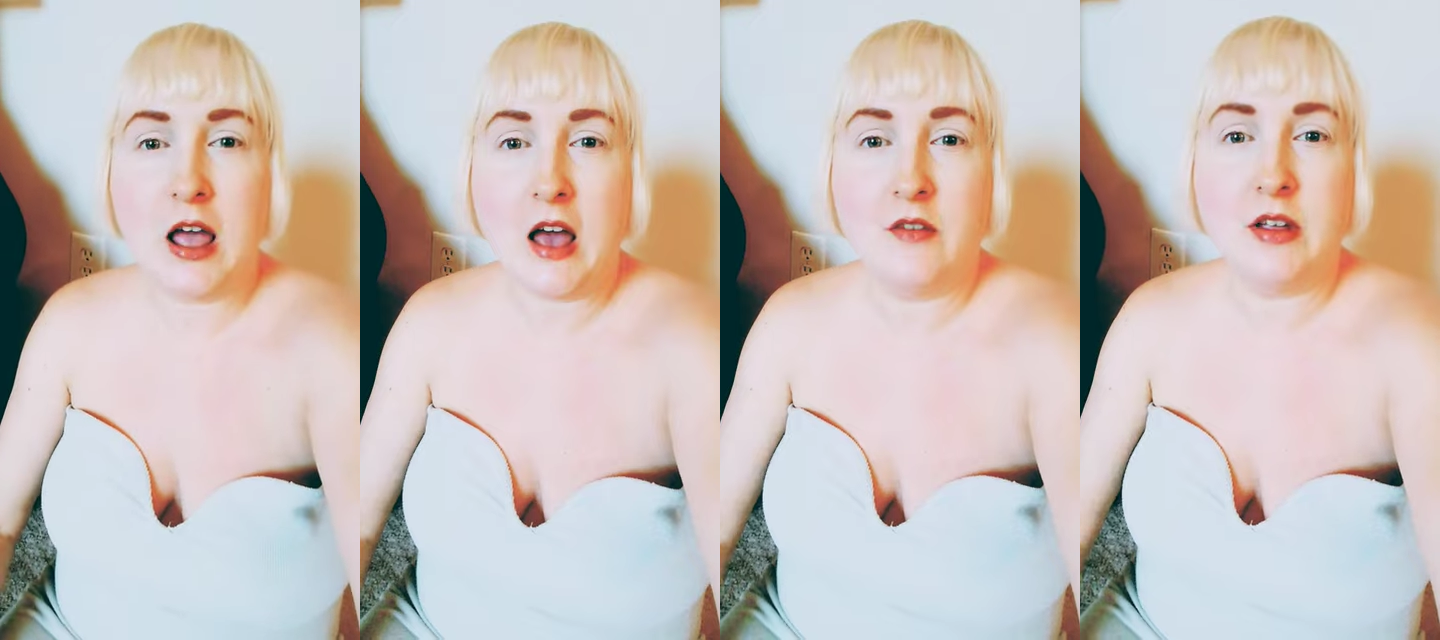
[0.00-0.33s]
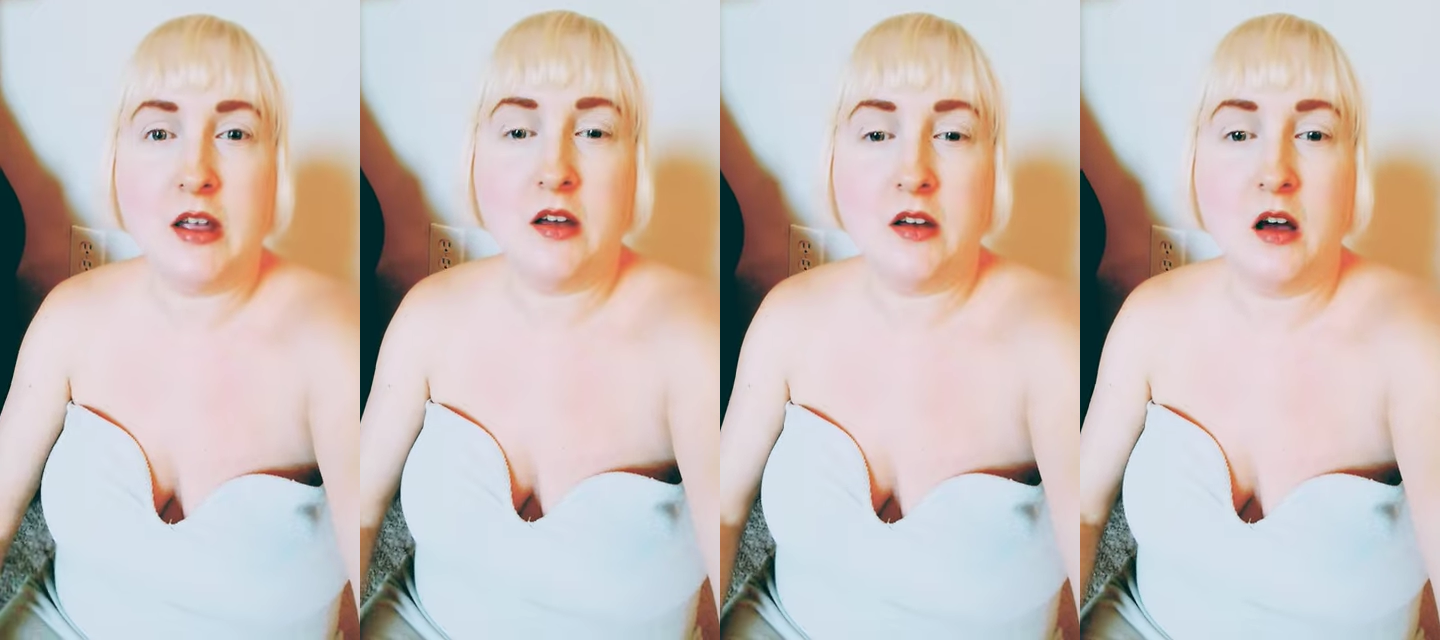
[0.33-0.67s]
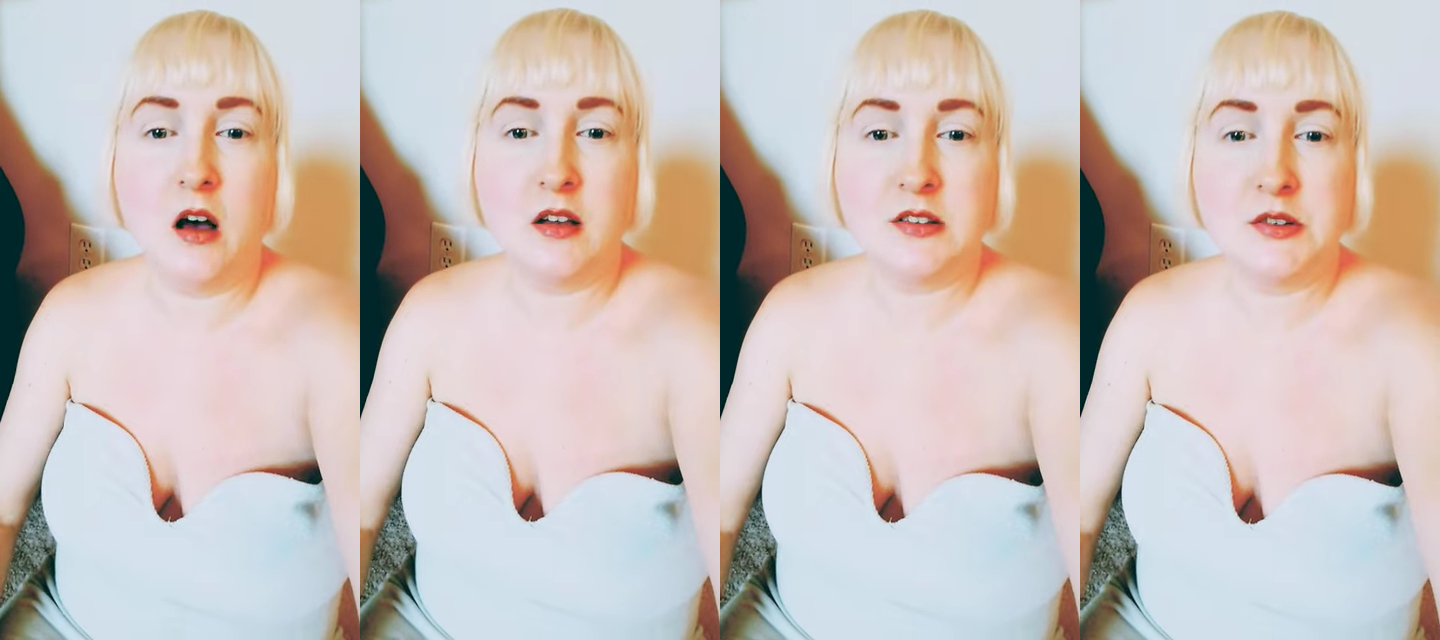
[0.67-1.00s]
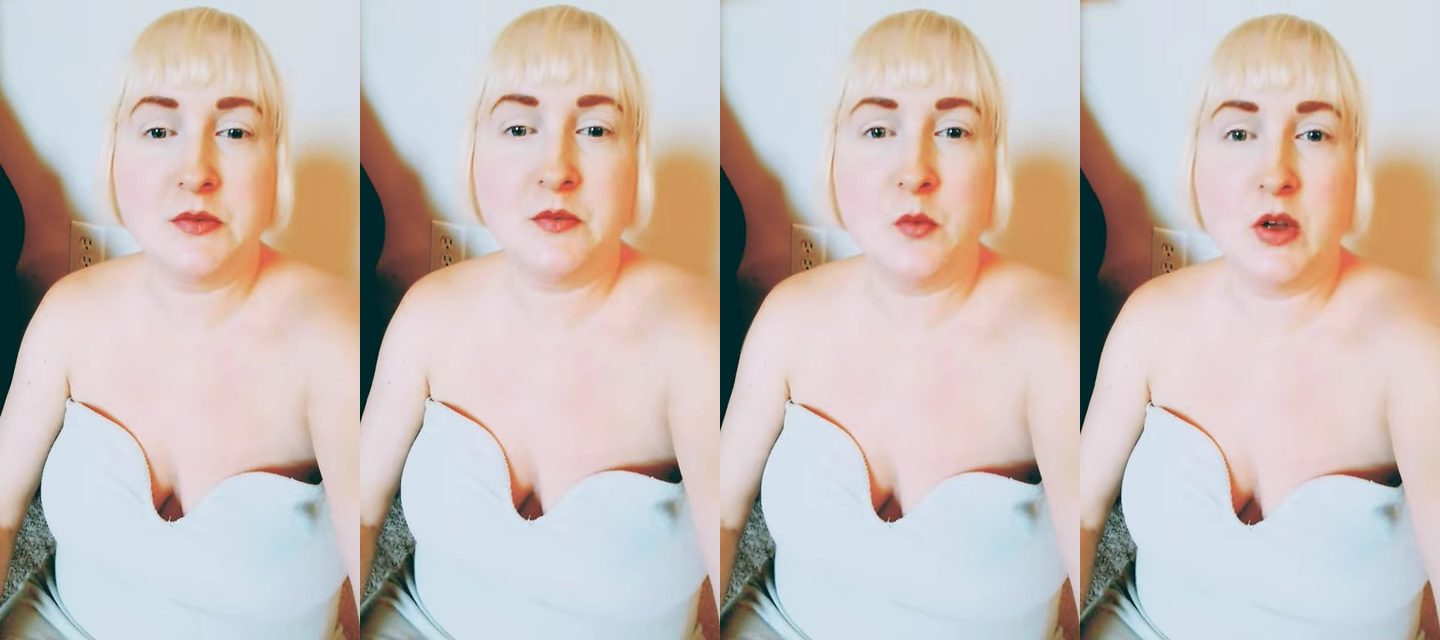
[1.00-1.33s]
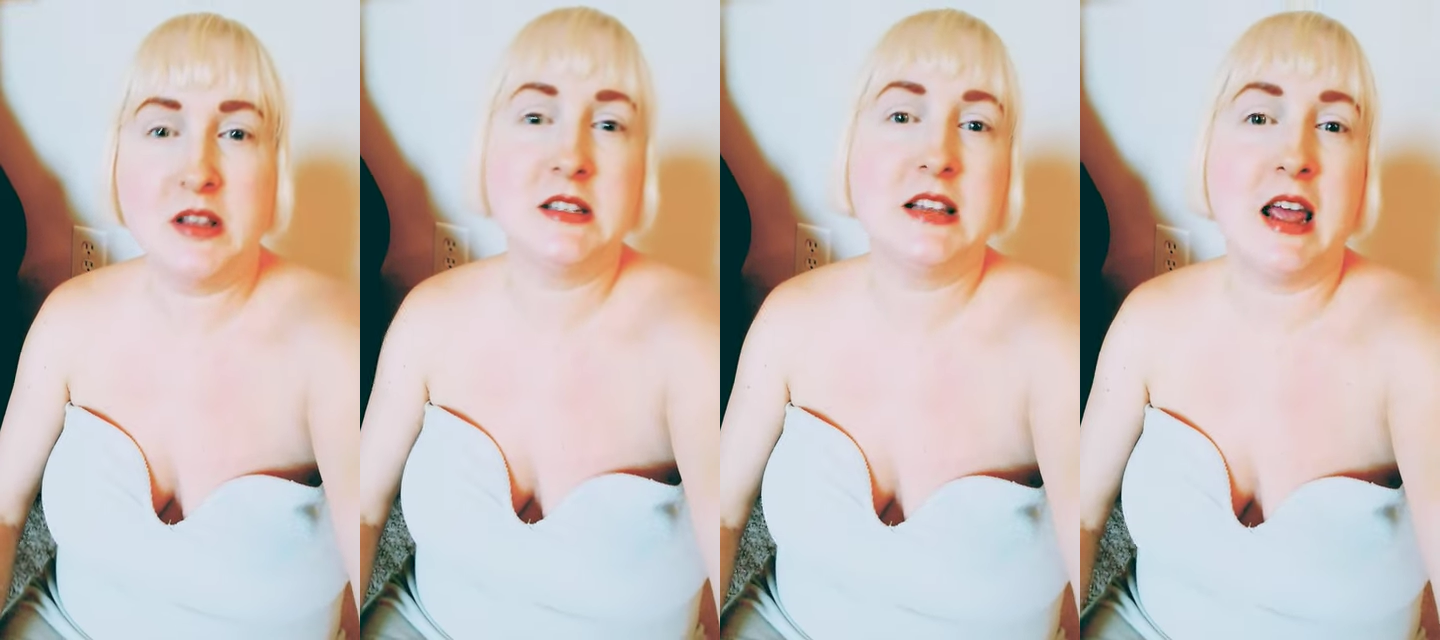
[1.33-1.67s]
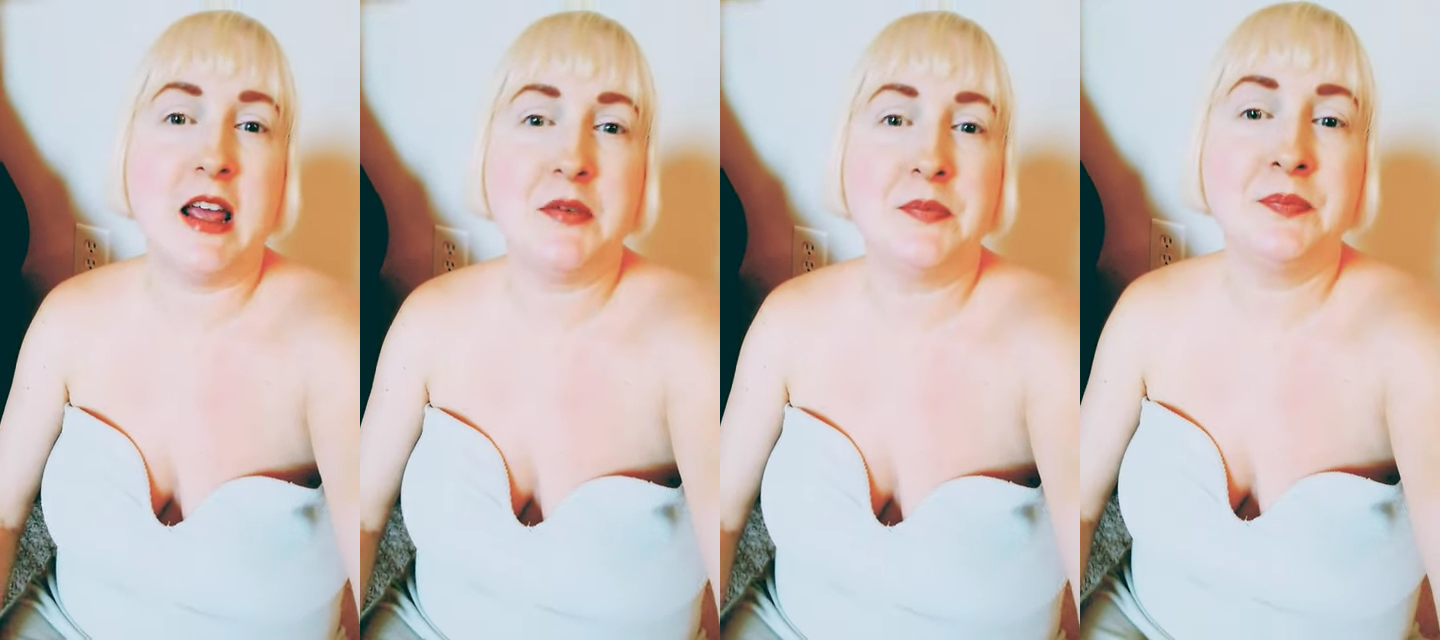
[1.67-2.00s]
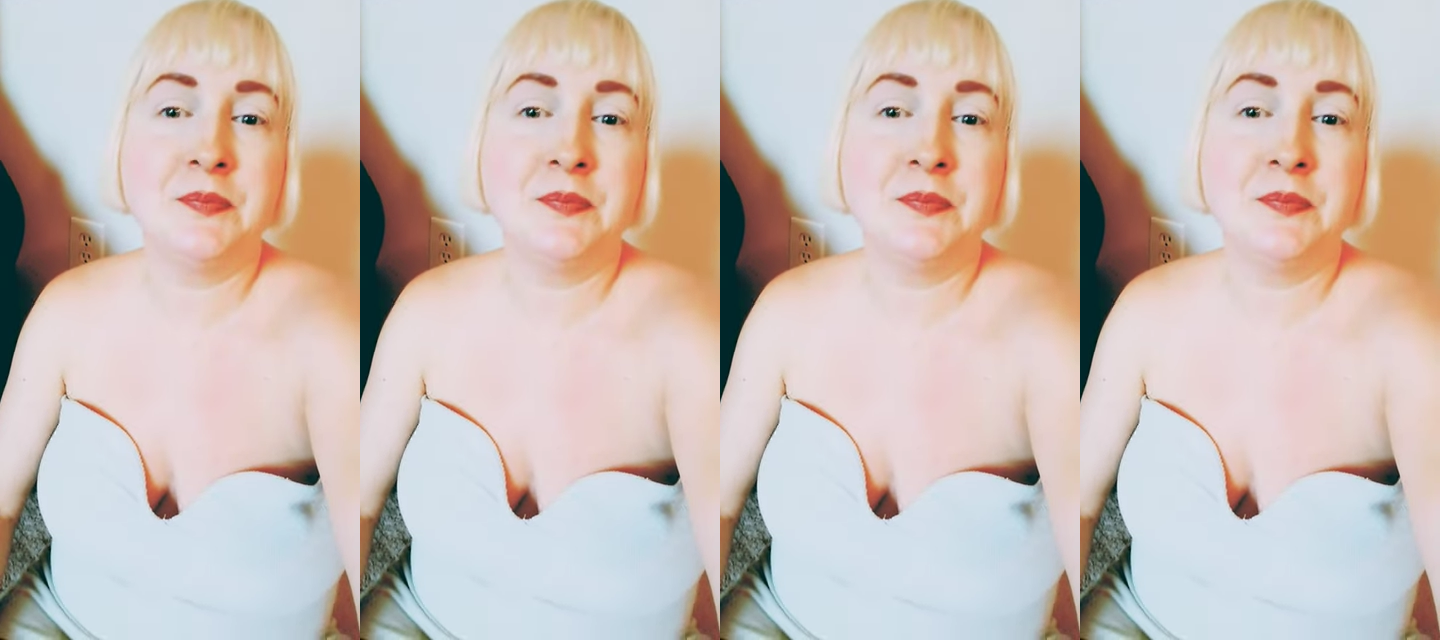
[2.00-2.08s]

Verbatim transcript: having an awesome Wednesday.